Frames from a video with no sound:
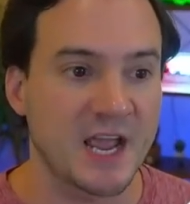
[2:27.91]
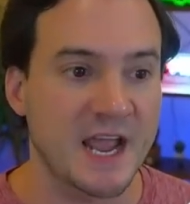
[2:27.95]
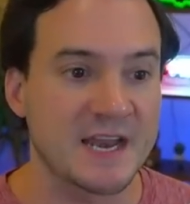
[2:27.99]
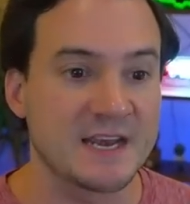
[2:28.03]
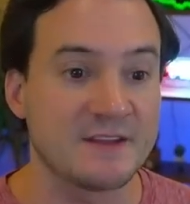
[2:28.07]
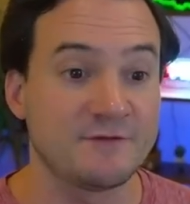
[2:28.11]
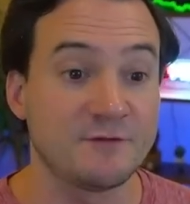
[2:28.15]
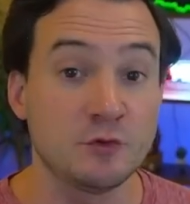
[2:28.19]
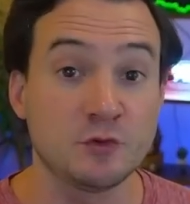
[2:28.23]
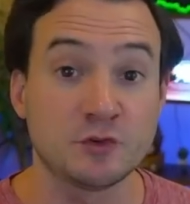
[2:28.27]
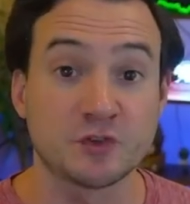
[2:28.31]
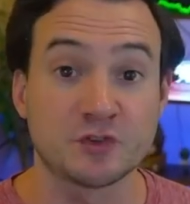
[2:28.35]

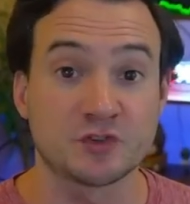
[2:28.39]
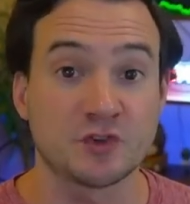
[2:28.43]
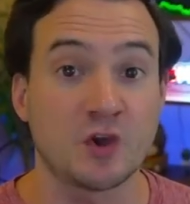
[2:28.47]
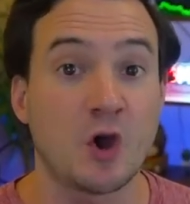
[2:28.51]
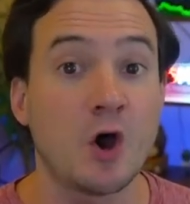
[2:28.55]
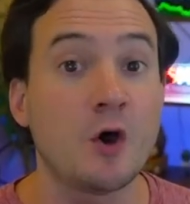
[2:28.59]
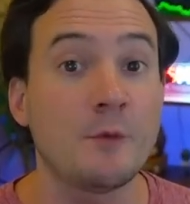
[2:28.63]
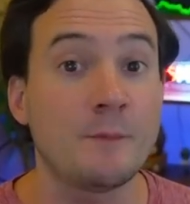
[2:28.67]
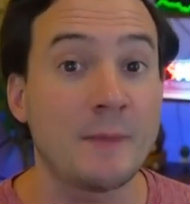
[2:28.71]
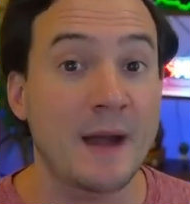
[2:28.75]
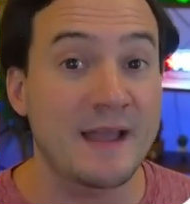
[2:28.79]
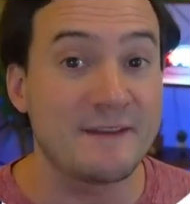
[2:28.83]
And if you
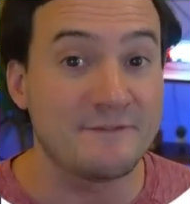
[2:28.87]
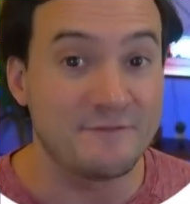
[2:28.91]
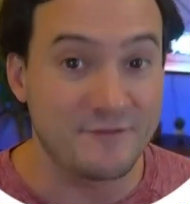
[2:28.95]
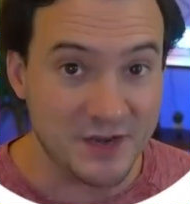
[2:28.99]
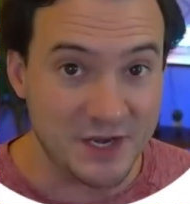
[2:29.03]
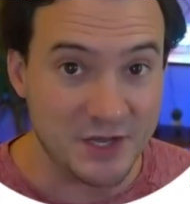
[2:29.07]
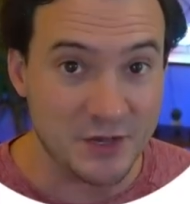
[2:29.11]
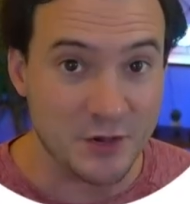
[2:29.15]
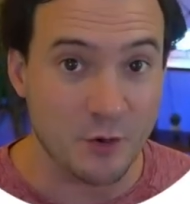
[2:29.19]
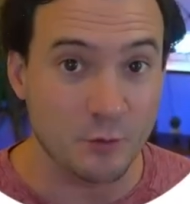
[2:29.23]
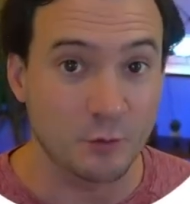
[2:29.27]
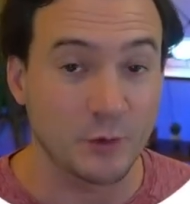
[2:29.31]
saw my
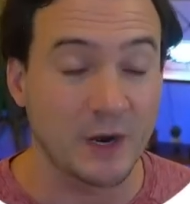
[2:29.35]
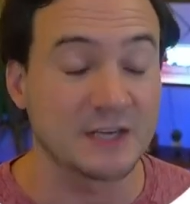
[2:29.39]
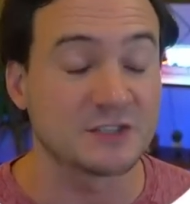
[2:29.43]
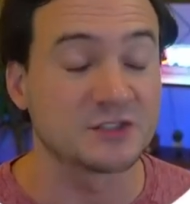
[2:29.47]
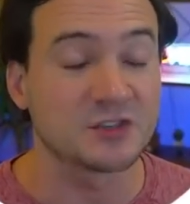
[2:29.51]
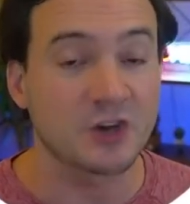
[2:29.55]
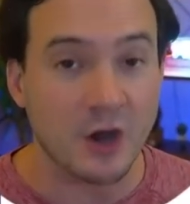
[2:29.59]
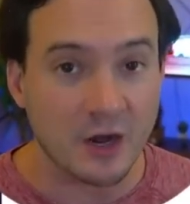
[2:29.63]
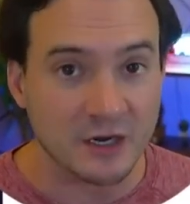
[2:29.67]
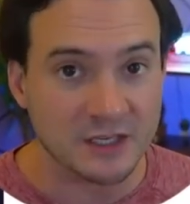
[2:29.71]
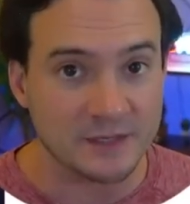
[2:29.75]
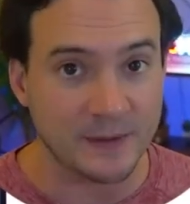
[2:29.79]
video where I
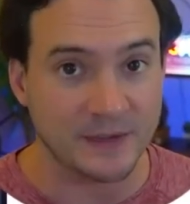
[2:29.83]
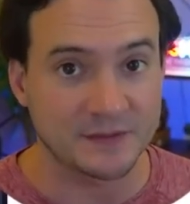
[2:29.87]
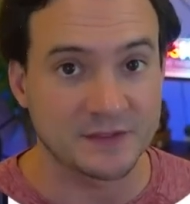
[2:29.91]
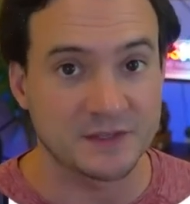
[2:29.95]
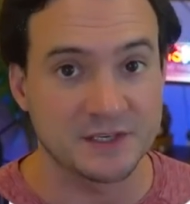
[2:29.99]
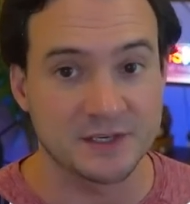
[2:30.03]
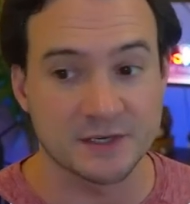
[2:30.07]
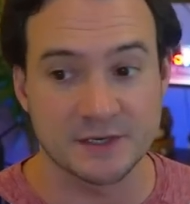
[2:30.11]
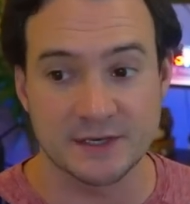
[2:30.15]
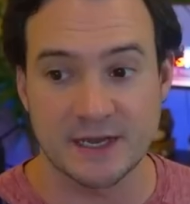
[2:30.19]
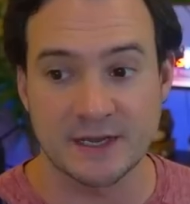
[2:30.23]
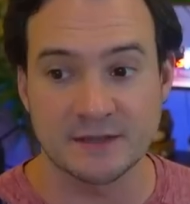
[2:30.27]
talked about
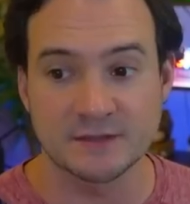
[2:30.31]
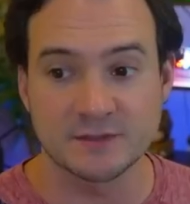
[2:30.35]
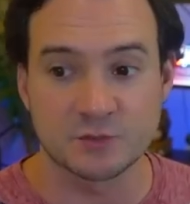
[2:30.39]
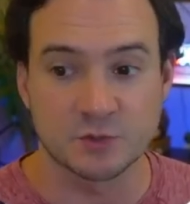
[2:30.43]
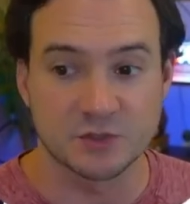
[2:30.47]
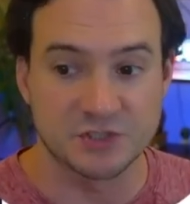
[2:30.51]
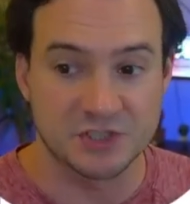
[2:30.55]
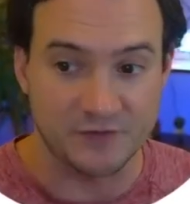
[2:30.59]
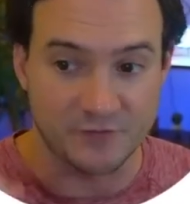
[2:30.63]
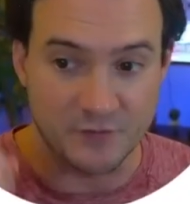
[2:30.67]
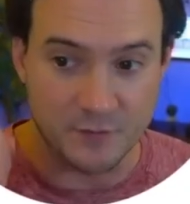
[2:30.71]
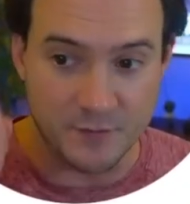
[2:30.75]
the tear downs,
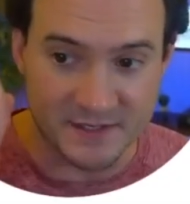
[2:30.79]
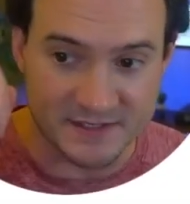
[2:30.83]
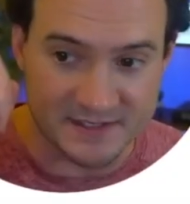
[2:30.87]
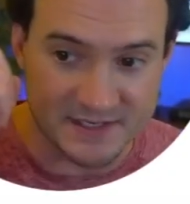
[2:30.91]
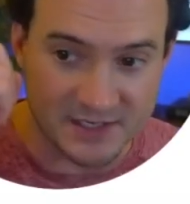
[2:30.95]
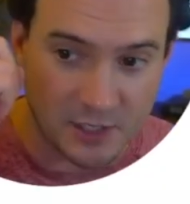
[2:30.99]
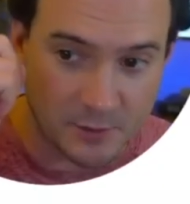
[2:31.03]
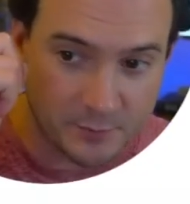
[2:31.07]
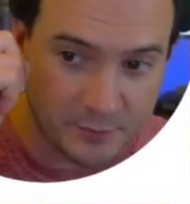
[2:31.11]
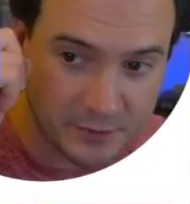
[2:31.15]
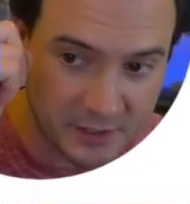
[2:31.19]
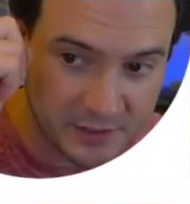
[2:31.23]
which if you missed
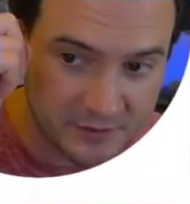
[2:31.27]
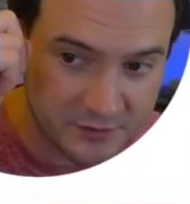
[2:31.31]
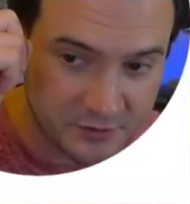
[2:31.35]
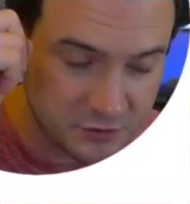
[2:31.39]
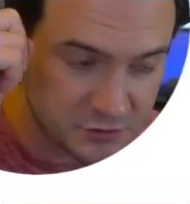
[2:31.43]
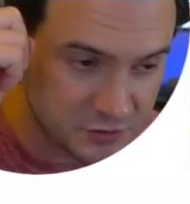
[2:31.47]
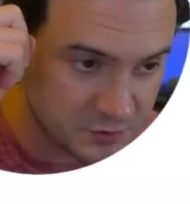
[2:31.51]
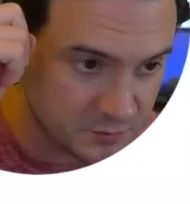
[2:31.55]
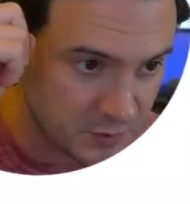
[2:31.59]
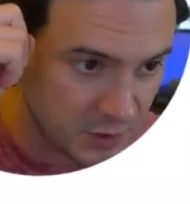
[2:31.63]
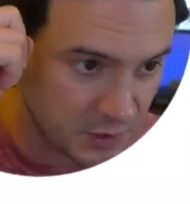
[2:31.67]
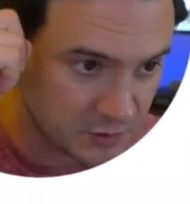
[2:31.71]
it, I'll put it in
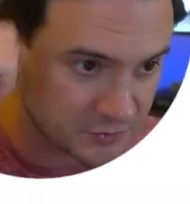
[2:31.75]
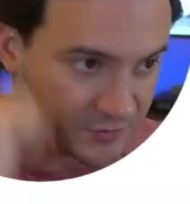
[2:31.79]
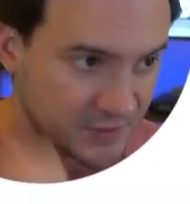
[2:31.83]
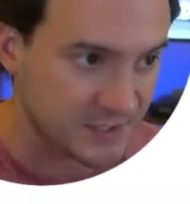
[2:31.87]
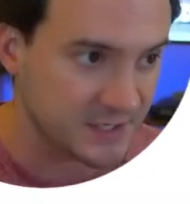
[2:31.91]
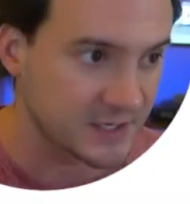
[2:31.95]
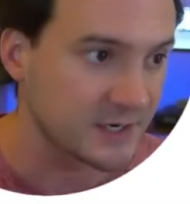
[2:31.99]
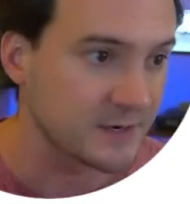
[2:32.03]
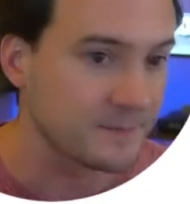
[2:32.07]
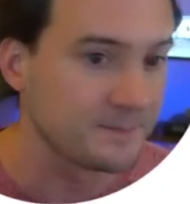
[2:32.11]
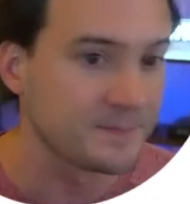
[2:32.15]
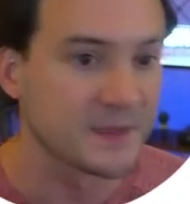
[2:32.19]
the YouTube cards
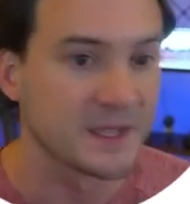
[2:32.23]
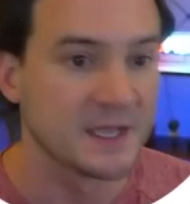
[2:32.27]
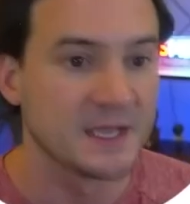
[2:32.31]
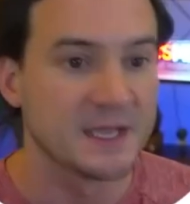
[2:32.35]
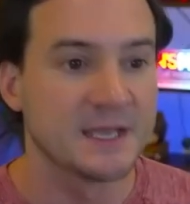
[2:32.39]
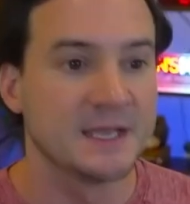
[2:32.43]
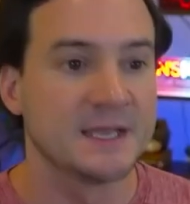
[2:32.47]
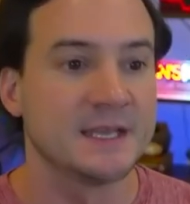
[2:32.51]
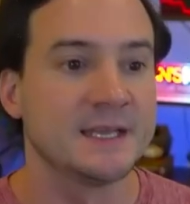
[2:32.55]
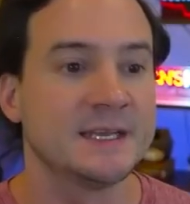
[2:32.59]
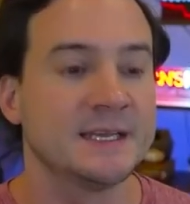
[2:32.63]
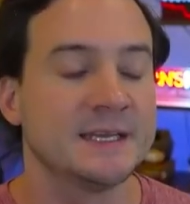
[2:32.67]
right here.
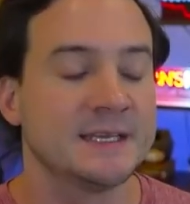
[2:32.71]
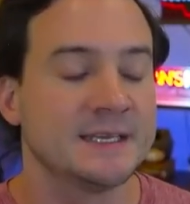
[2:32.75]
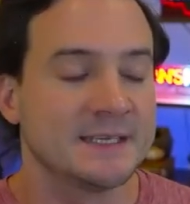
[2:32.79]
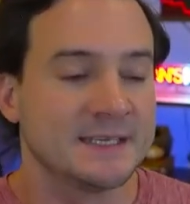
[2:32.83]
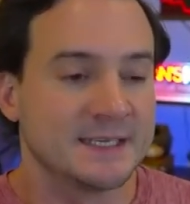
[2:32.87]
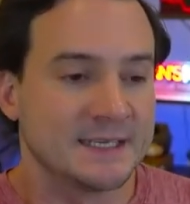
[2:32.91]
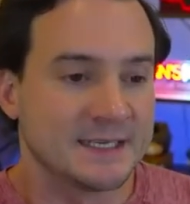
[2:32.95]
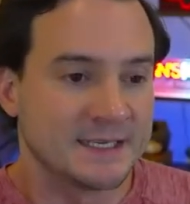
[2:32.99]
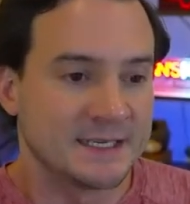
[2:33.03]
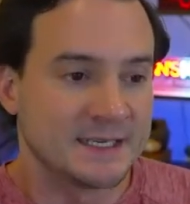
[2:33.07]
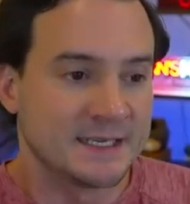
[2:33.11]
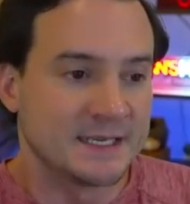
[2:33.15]

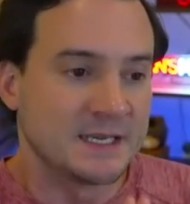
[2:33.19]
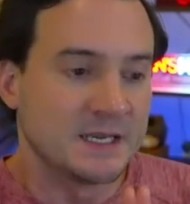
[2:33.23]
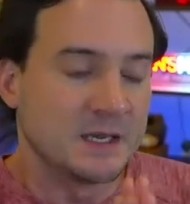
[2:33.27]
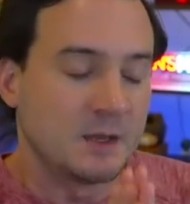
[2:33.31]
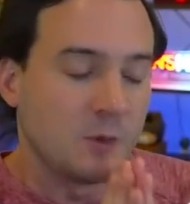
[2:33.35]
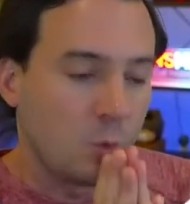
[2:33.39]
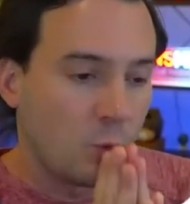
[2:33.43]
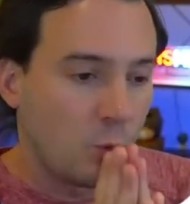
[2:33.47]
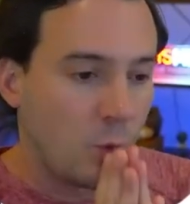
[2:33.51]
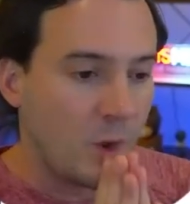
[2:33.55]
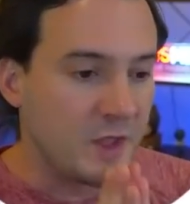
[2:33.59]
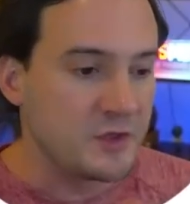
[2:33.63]

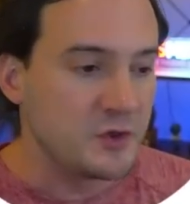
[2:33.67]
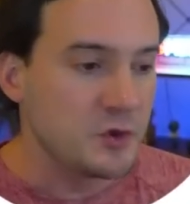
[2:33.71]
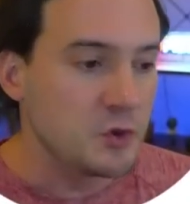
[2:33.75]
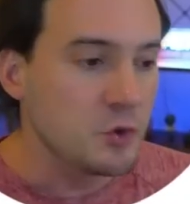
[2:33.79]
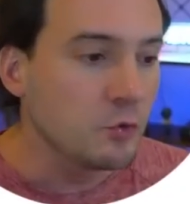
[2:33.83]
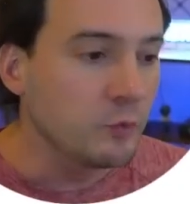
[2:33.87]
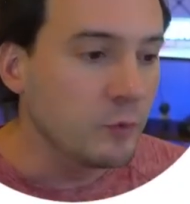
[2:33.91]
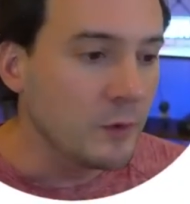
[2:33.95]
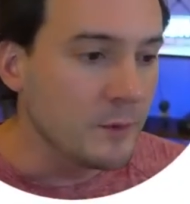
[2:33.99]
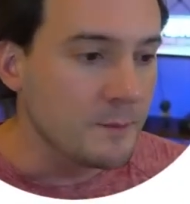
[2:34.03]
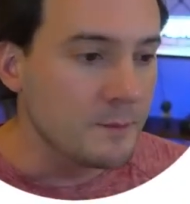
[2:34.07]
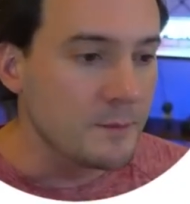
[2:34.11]
When
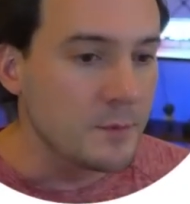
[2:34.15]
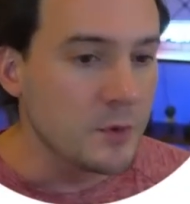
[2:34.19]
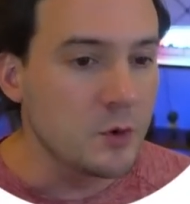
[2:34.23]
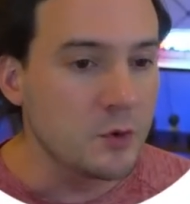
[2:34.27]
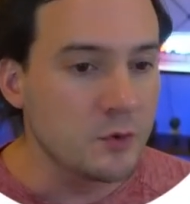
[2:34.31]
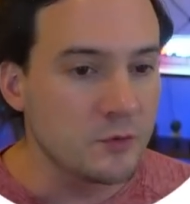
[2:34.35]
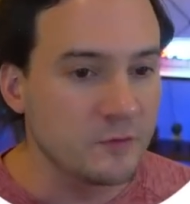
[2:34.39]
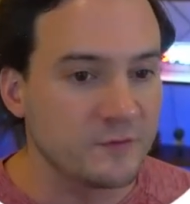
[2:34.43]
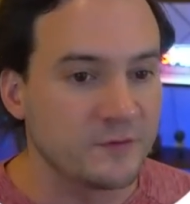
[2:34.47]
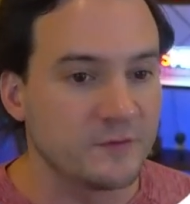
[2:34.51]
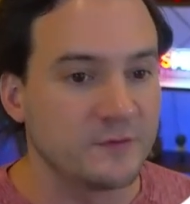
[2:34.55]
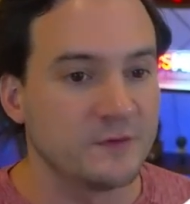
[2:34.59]
you
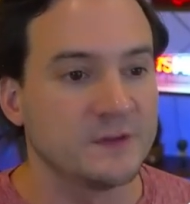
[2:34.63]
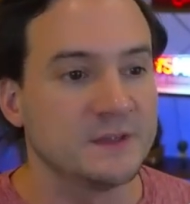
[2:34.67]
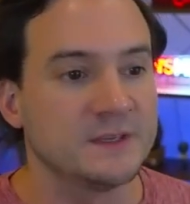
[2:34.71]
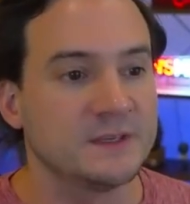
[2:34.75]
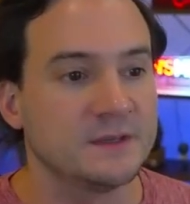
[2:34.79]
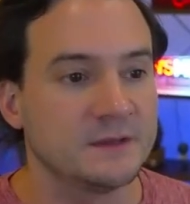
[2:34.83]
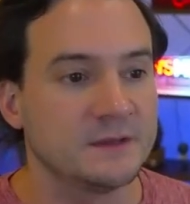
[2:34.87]
remove